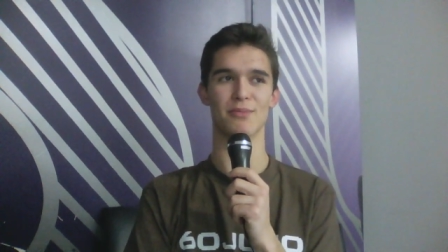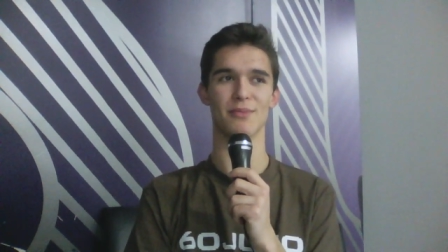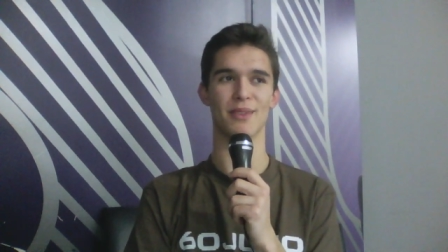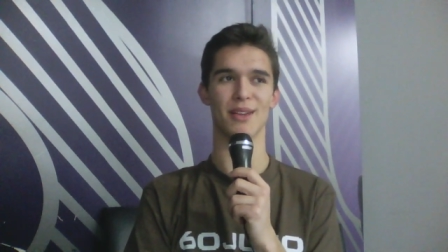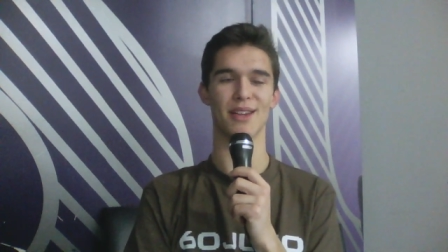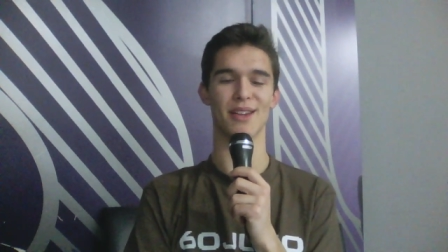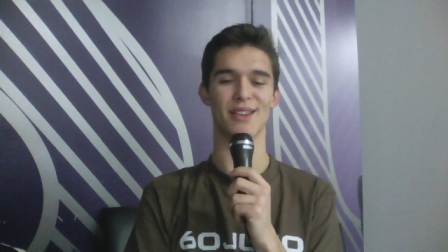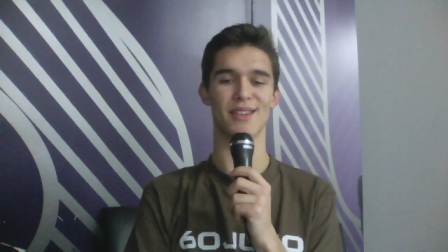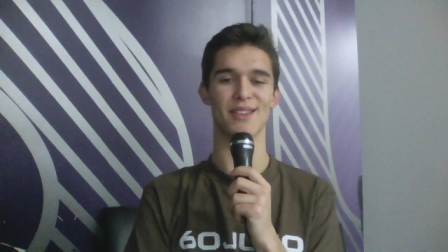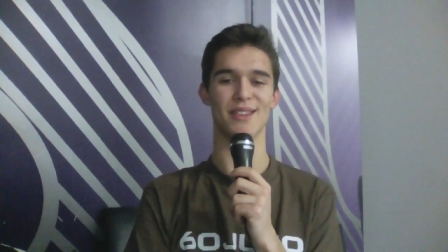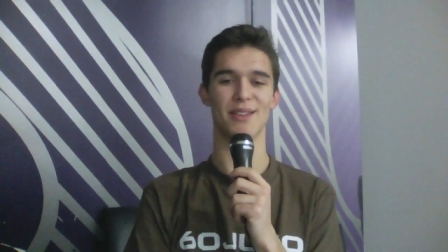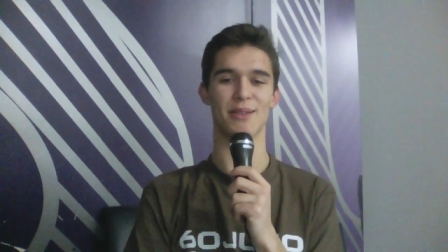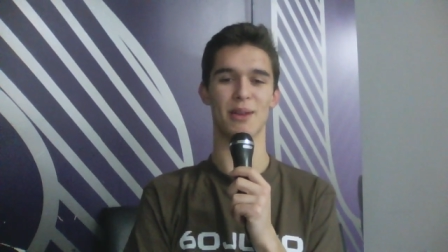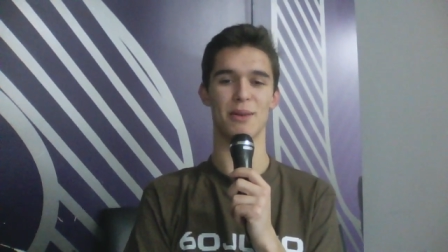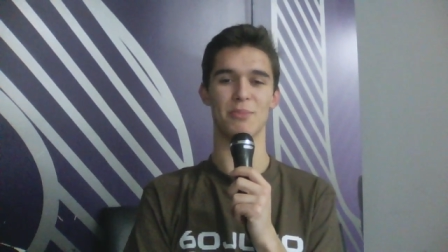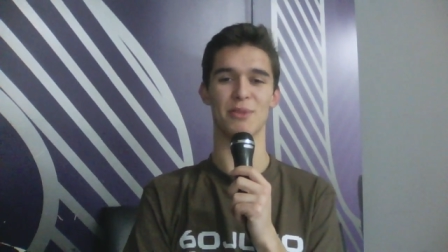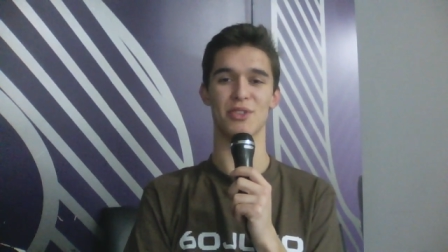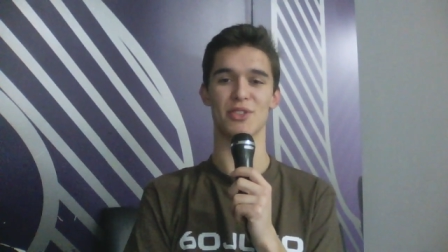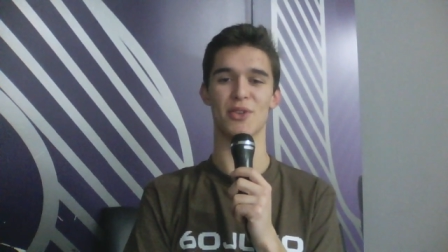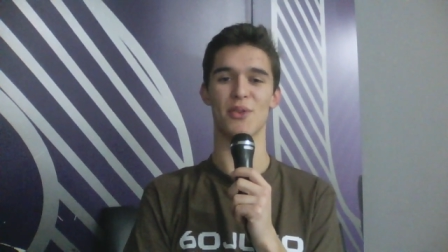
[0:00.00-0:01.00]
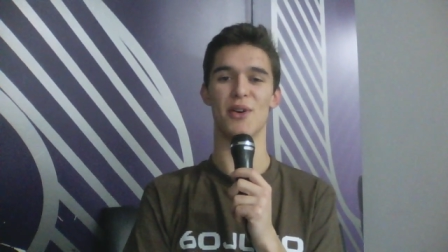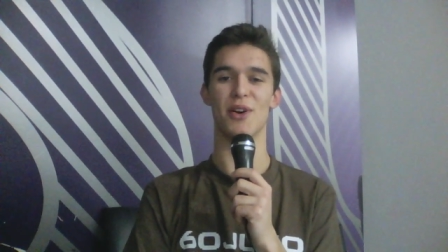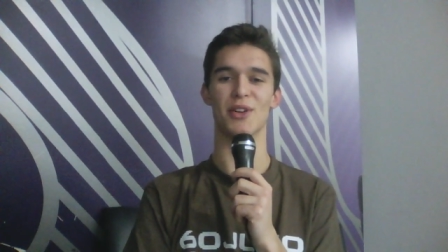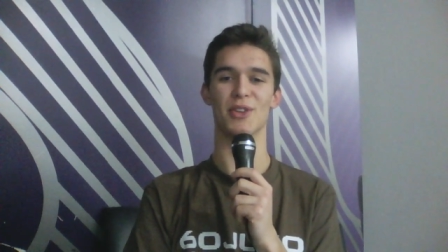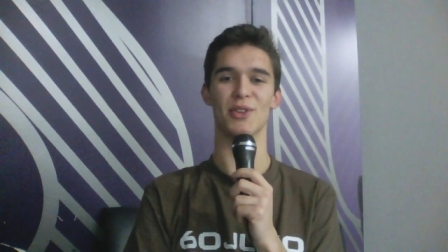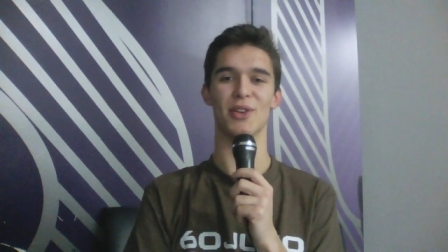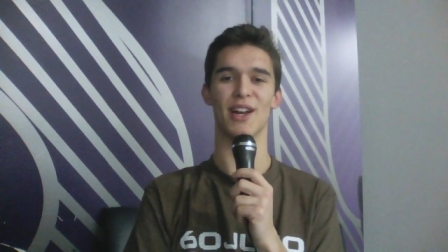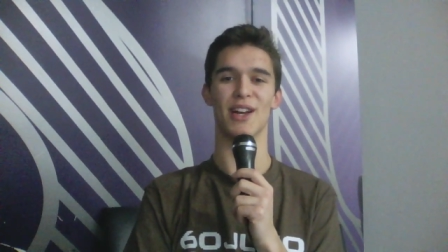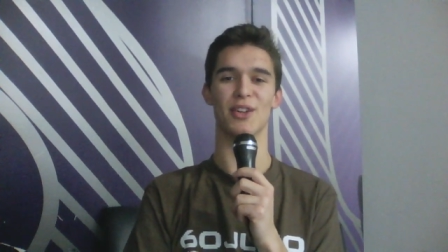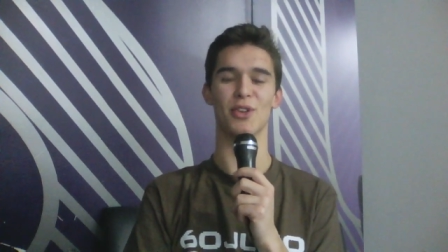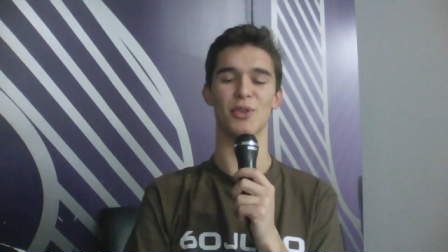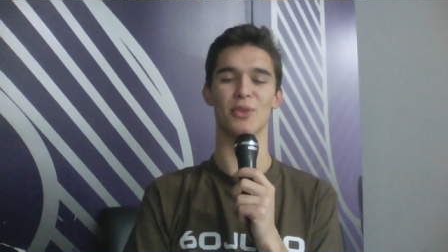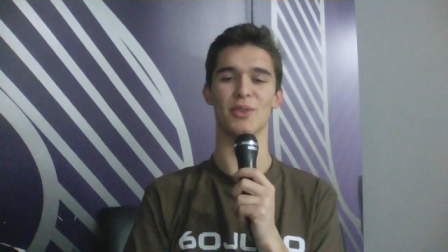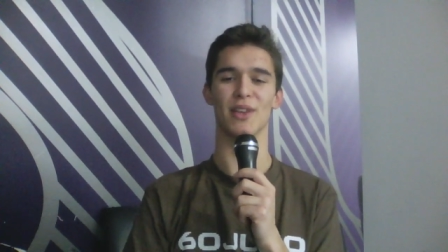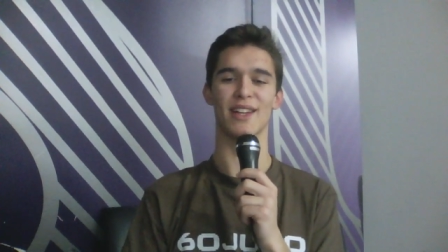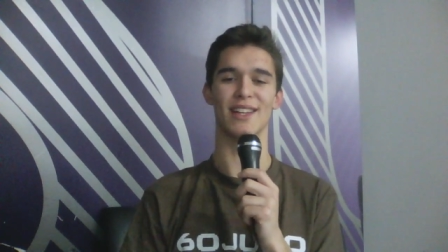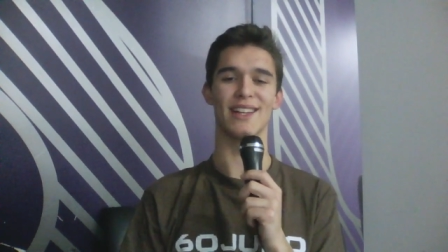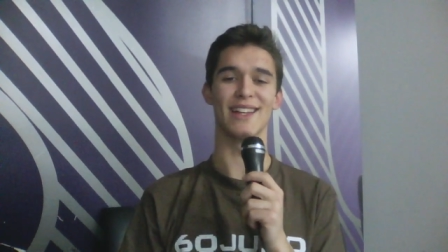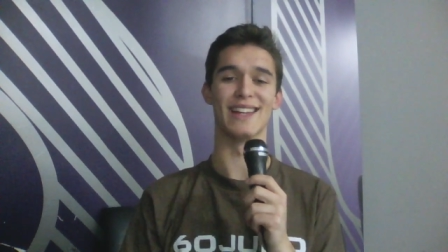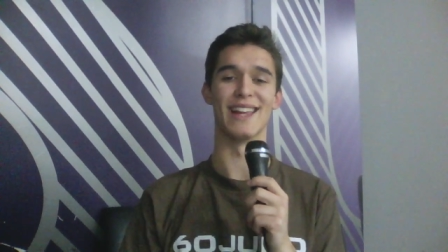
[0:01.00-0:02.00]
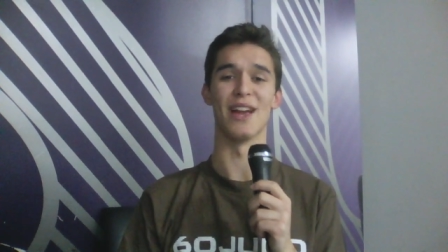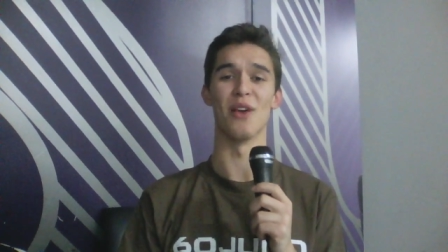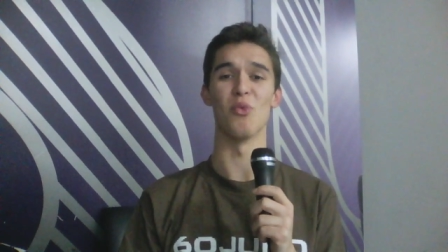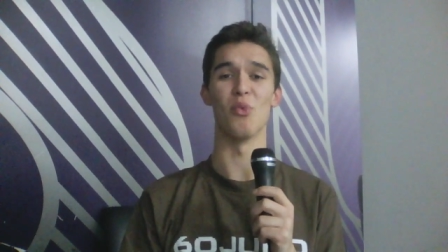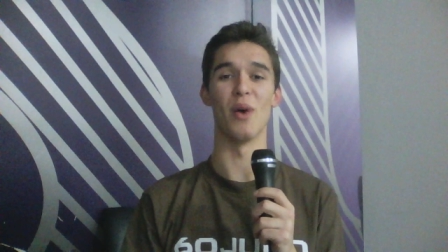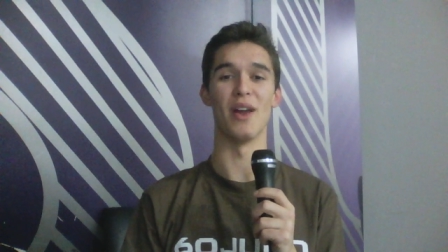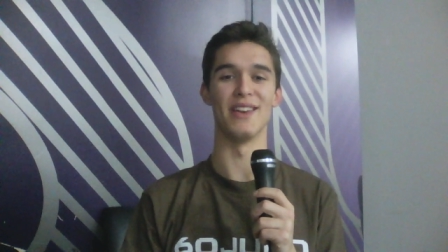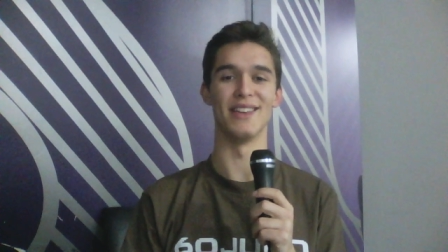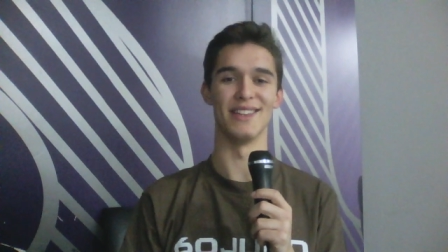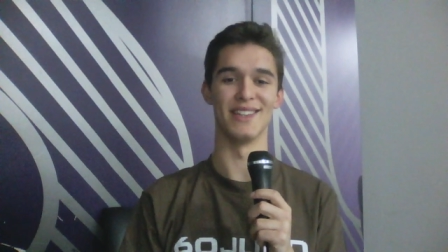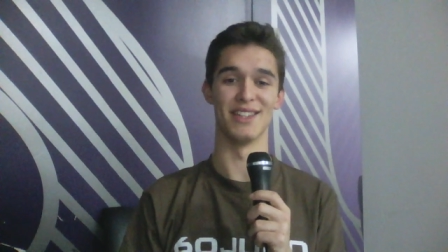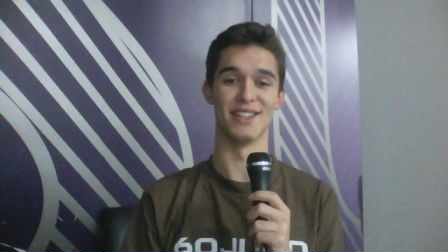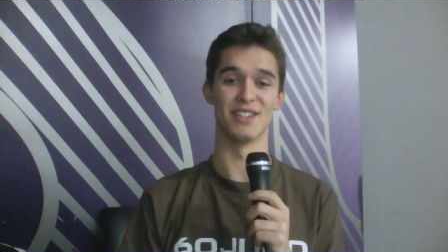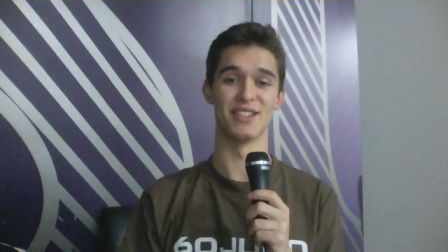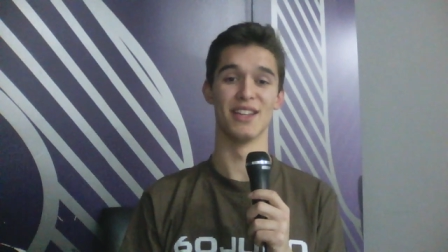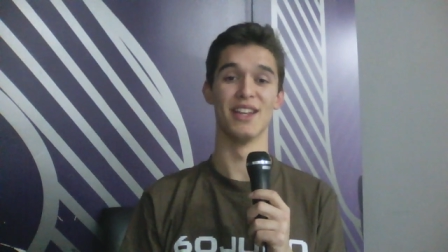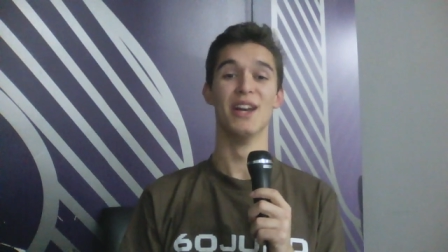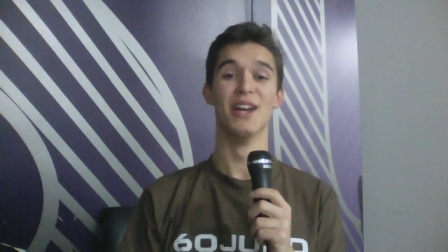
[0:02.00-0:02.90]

uh, I'd be so hungry. I'd go like get Wendy's.